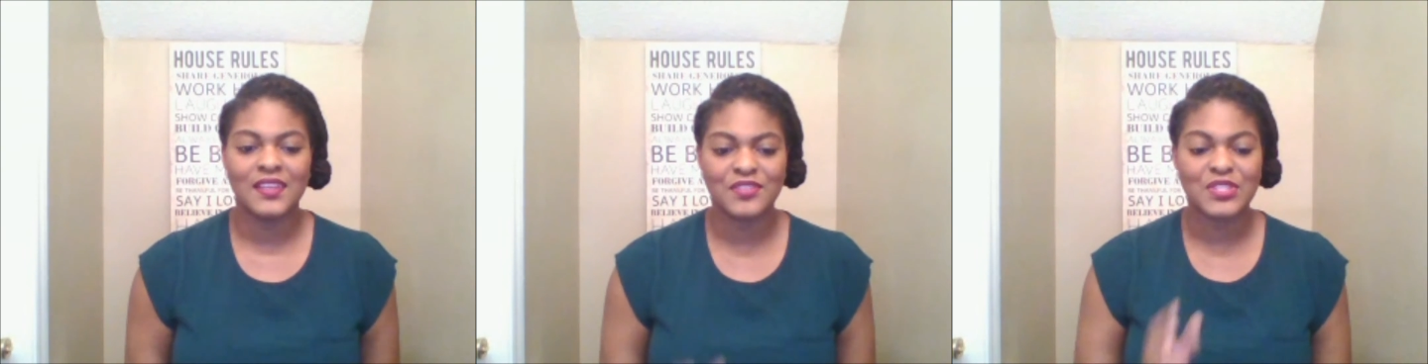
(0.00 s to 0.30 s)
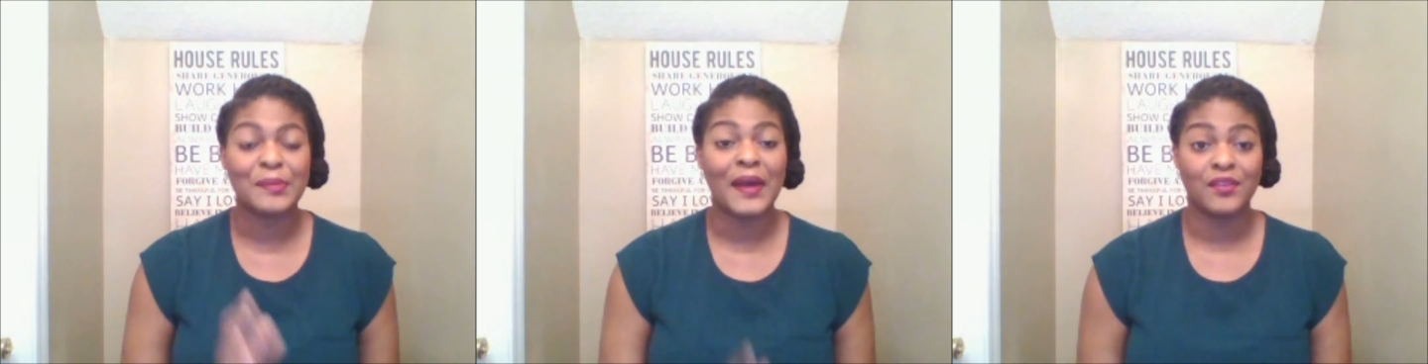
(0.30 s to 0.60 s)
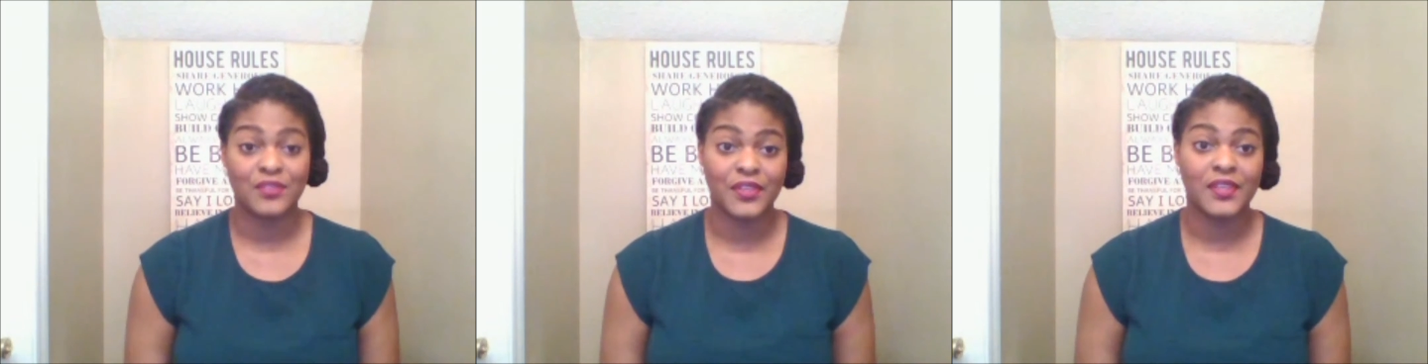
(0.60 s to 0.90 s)
there is a
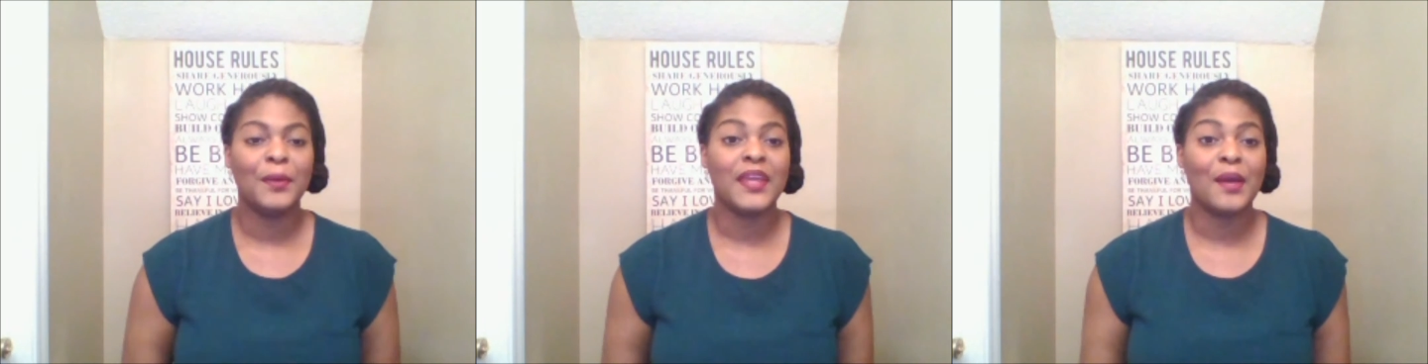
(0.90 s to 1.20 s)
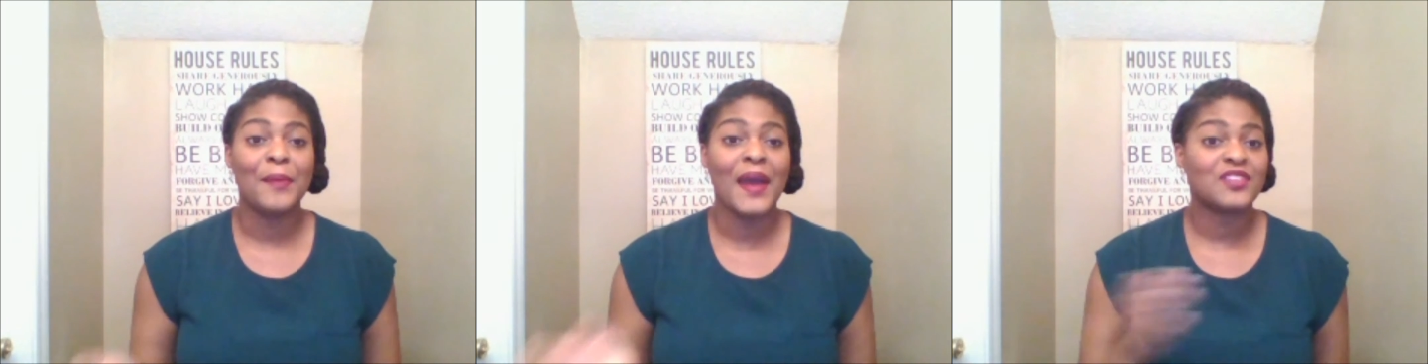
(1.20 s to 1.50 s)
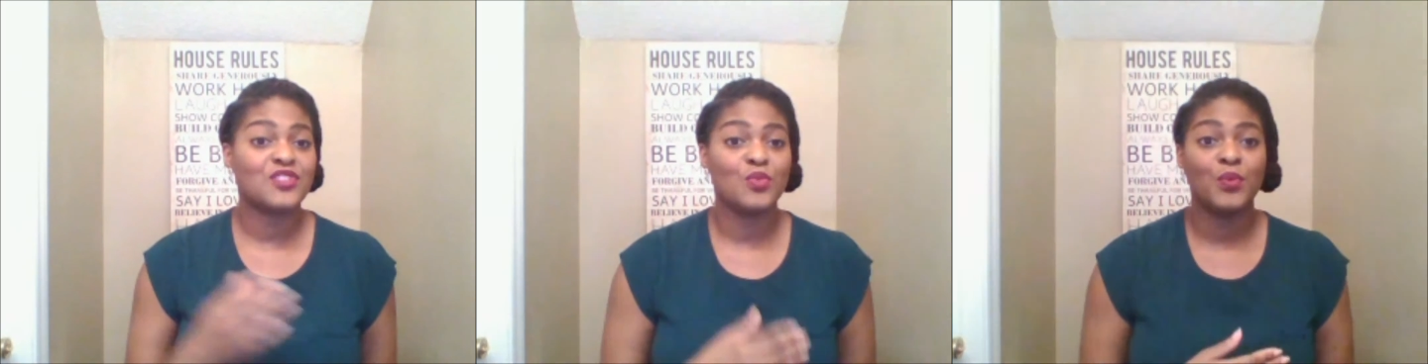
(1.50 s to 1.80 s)
boundary. But yeah,
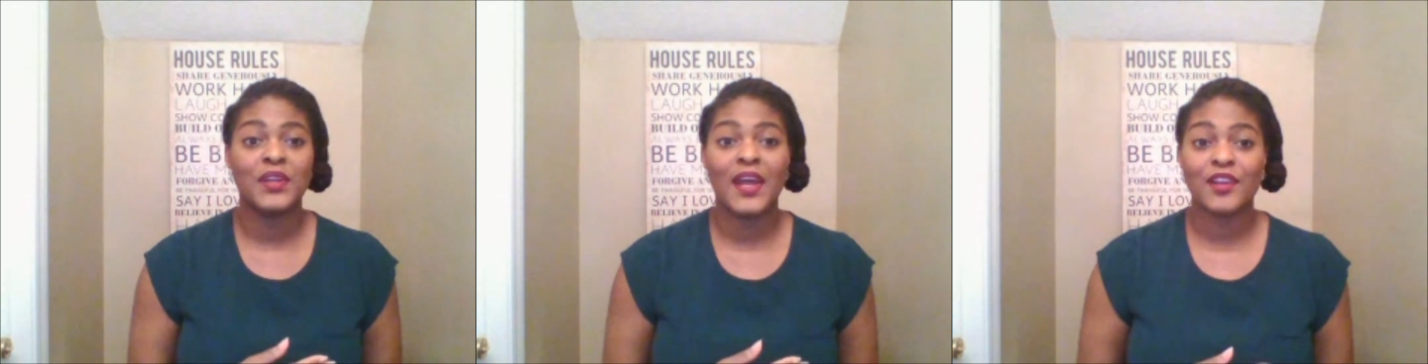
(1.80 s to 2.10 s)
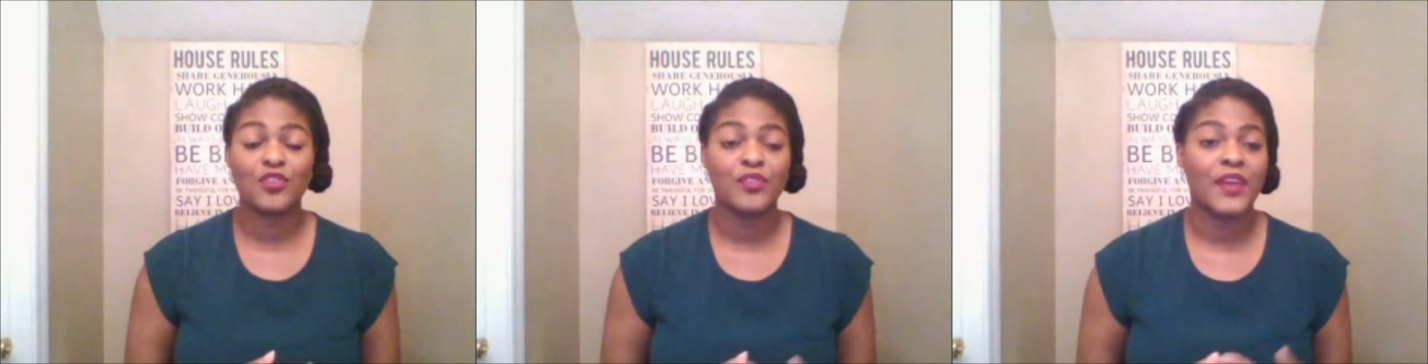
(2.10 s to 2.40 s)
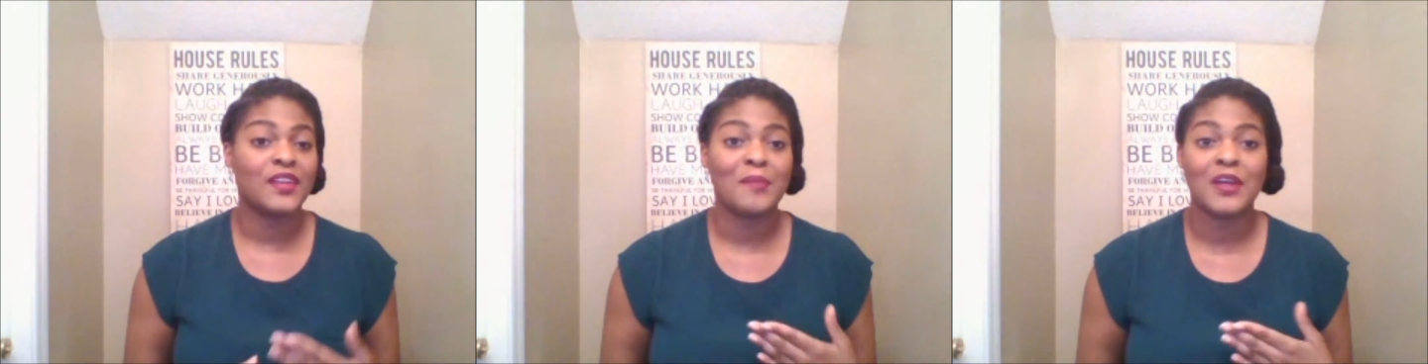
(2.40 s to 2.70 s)
back to when I
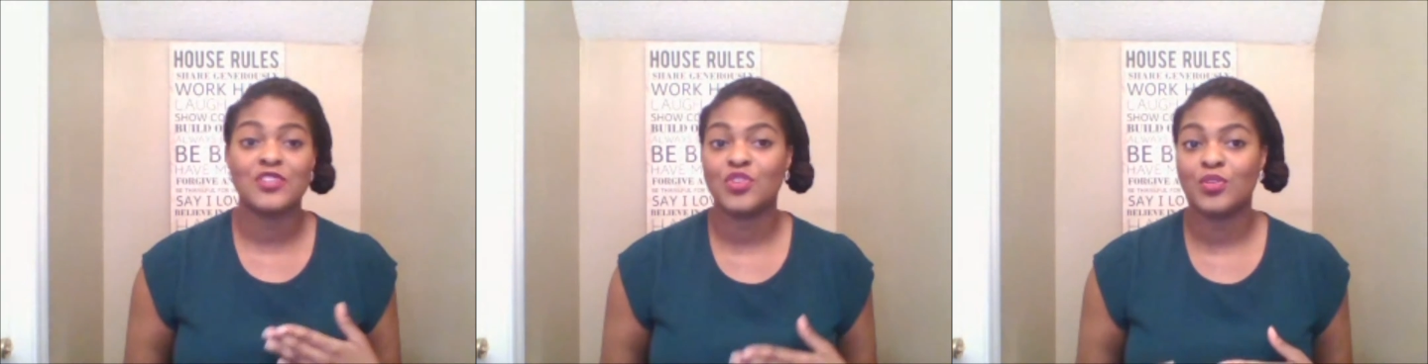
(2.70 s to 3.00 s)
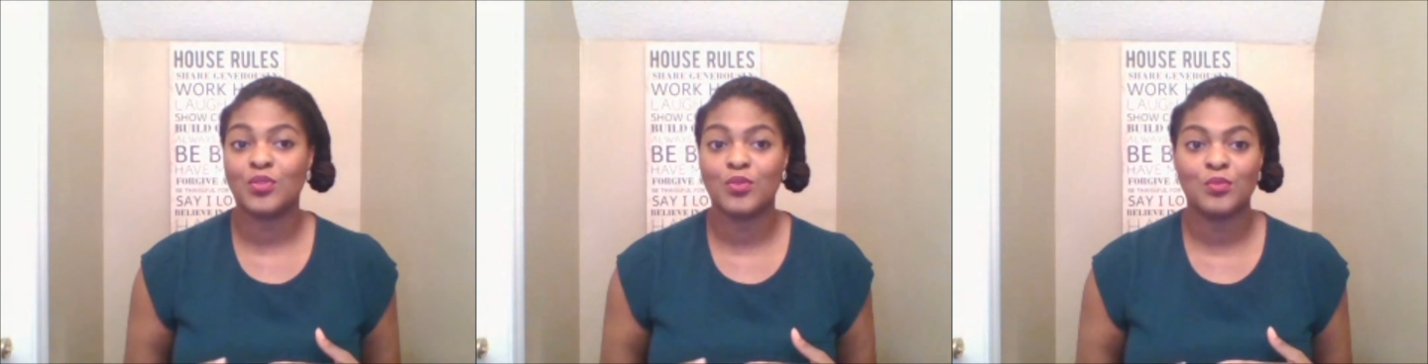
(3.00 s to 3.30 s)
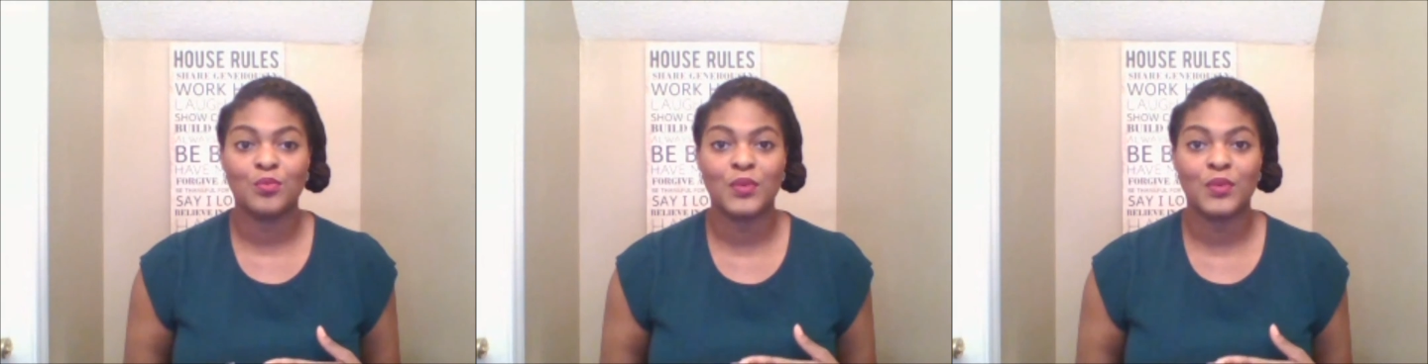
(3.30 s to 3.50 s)
created my journal,